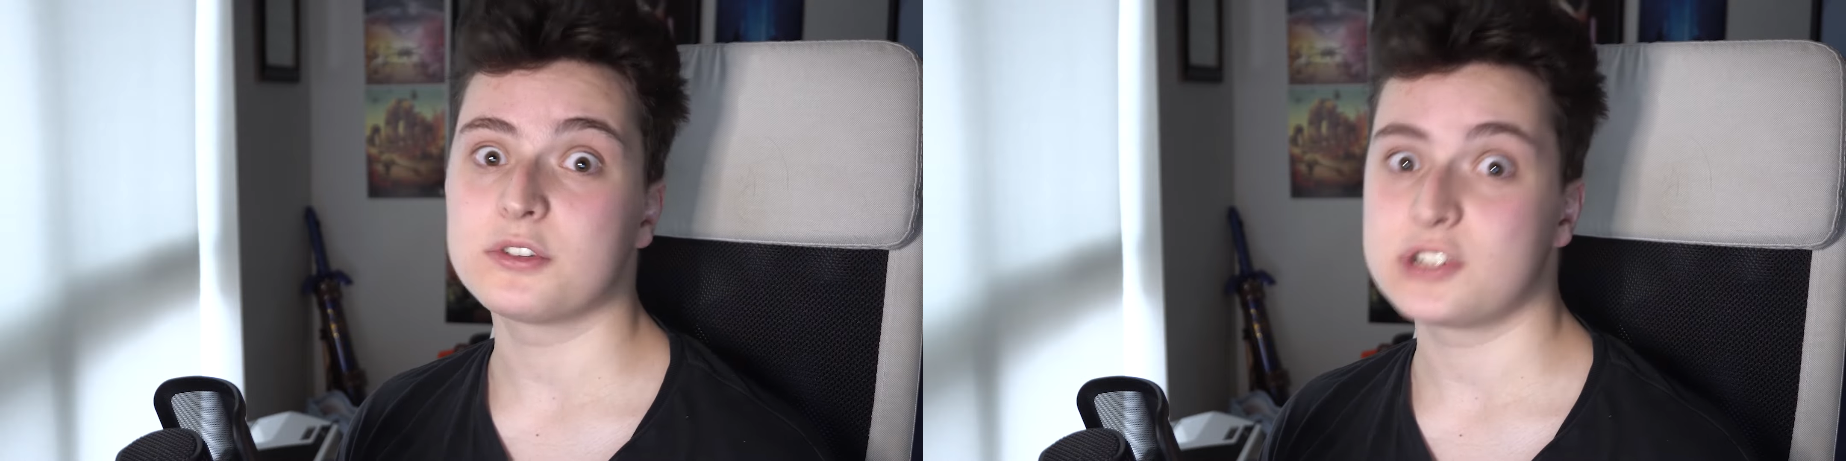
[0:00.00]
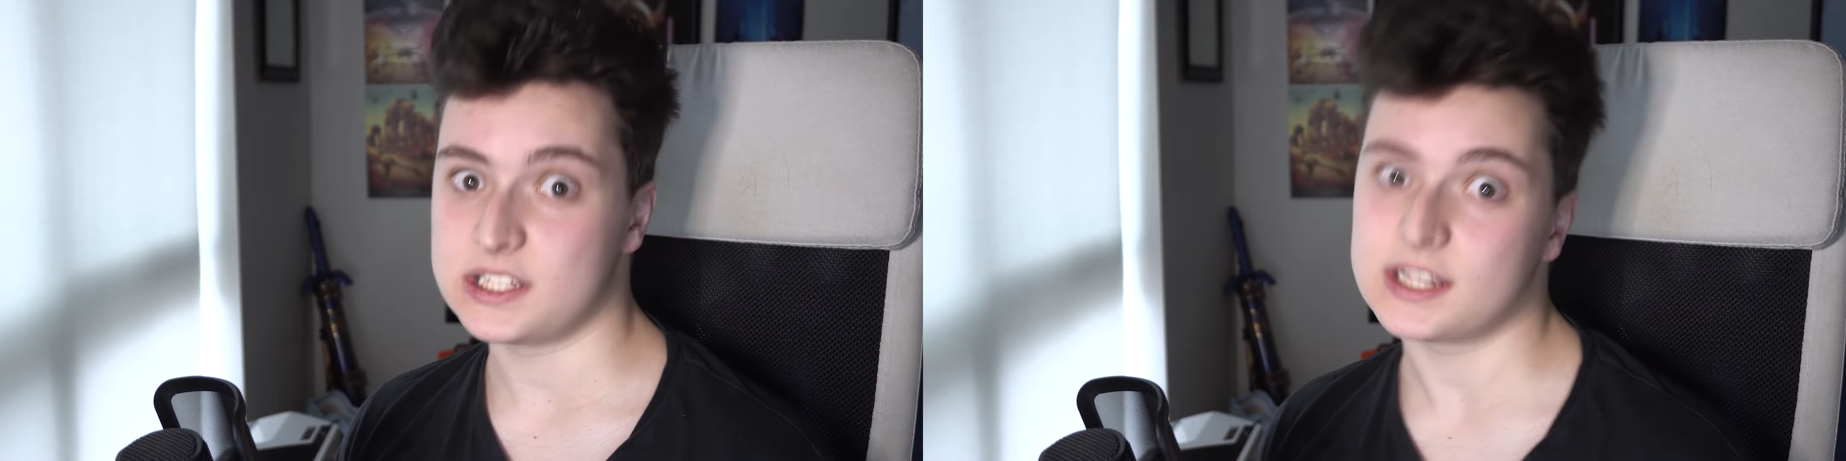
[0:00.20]

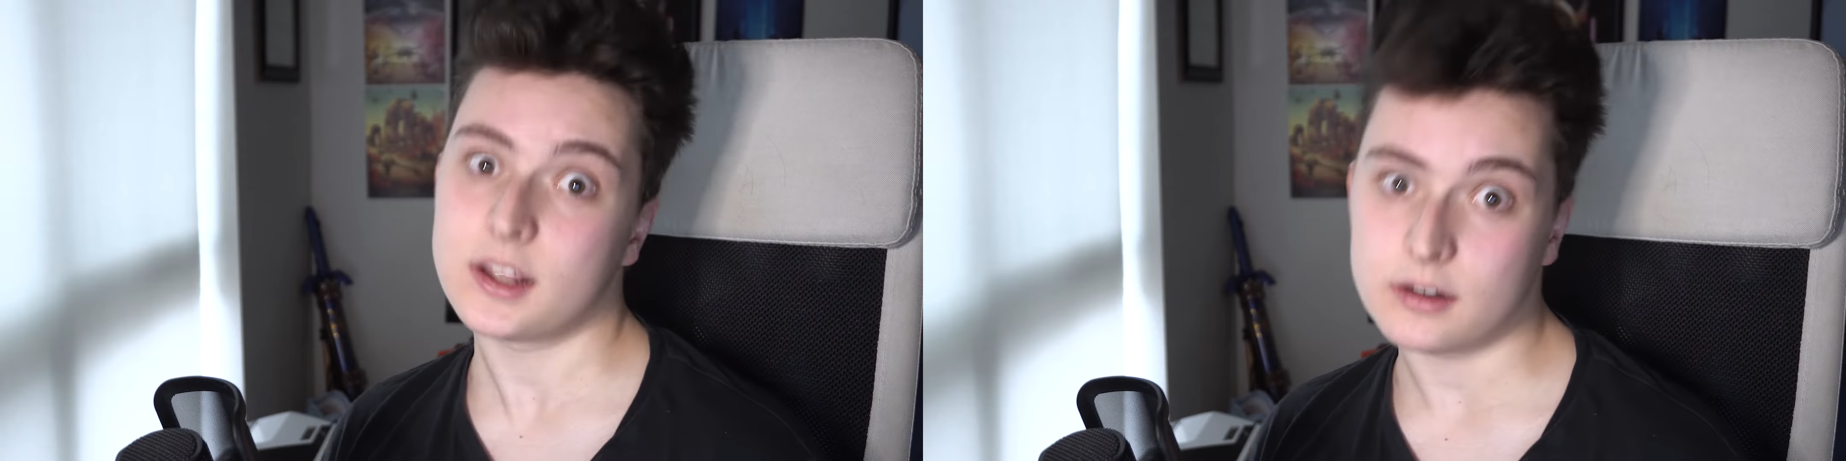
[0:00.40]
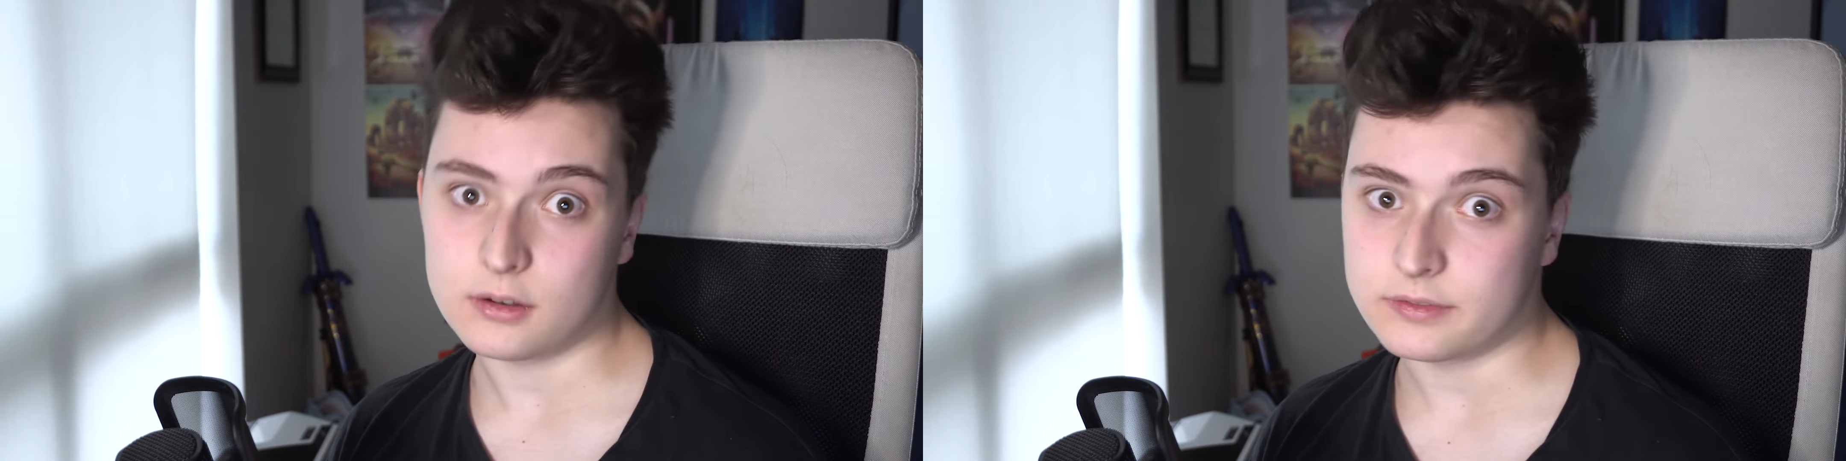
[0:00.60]
She's
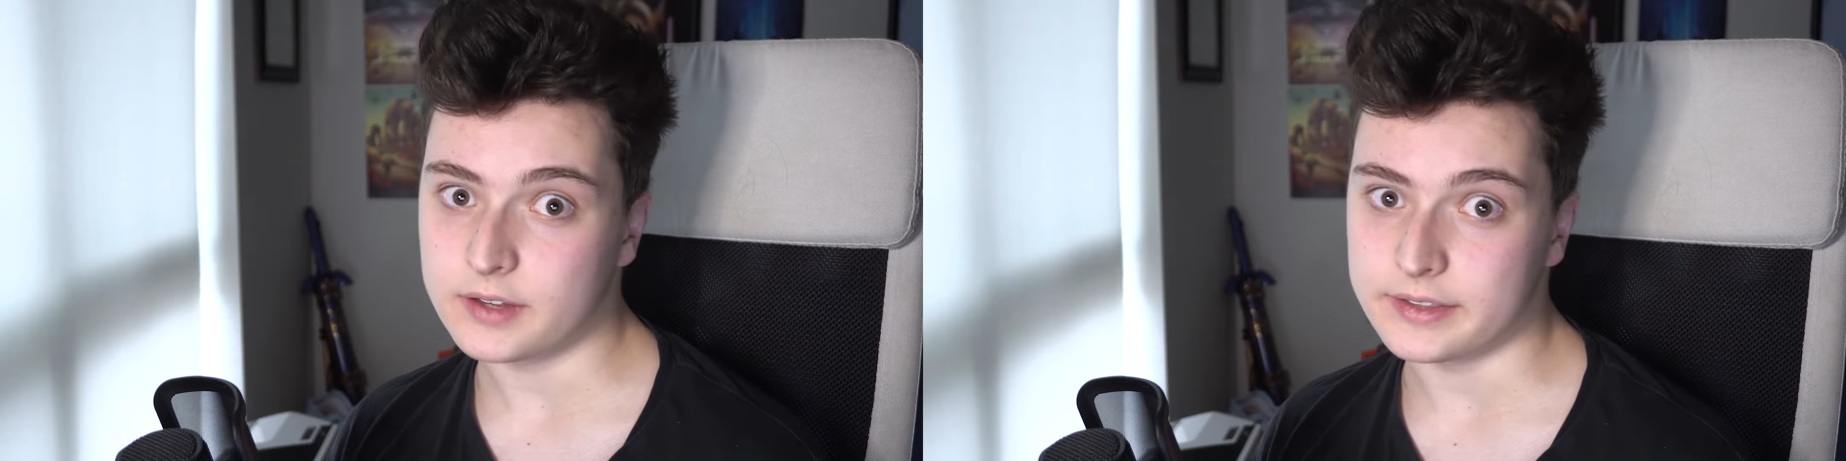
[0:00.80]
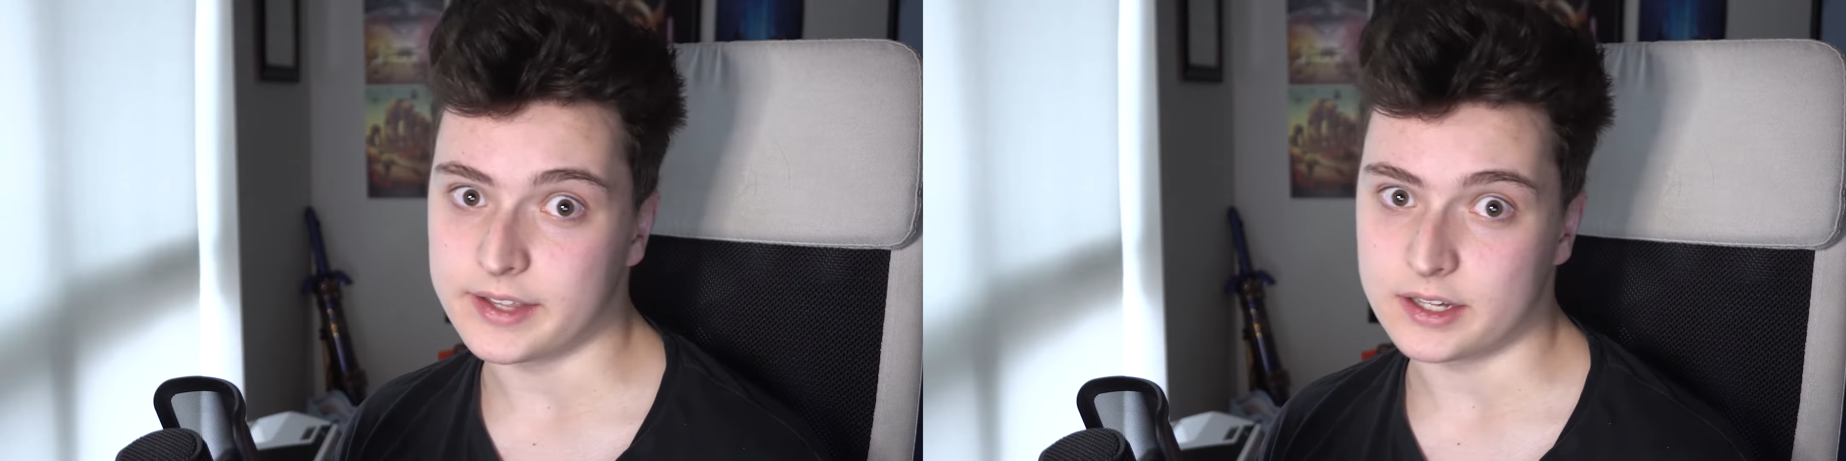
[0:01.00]
gotta go
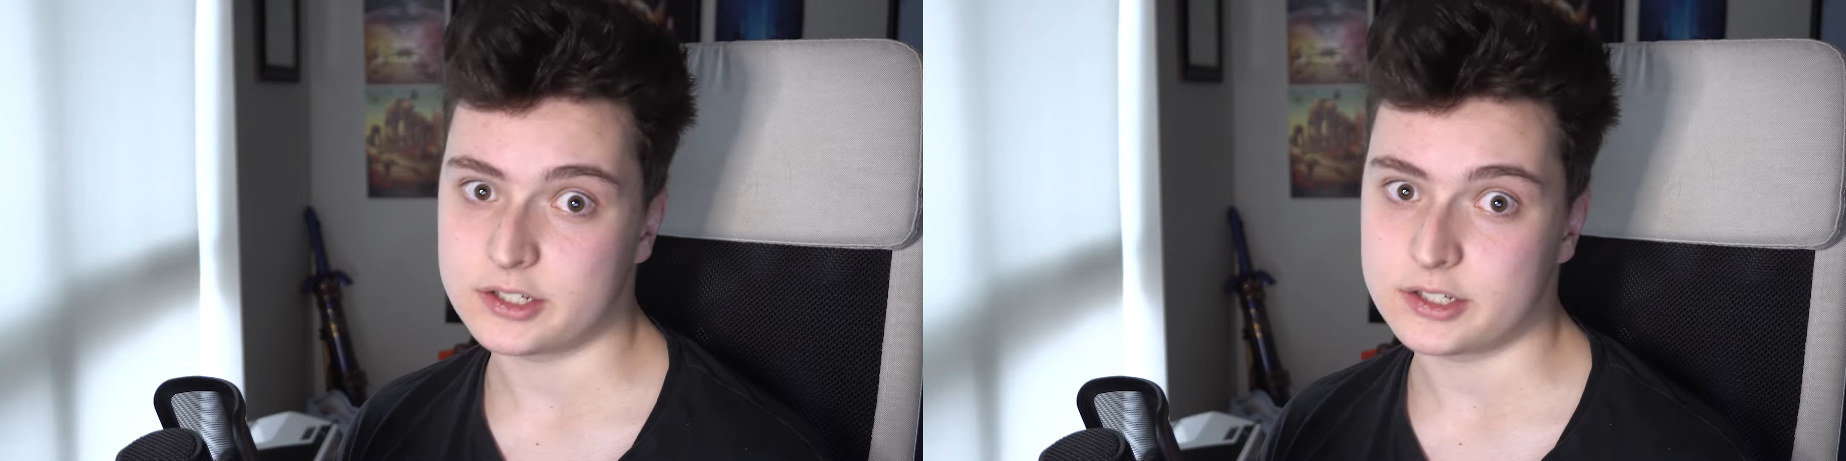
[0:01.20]
find that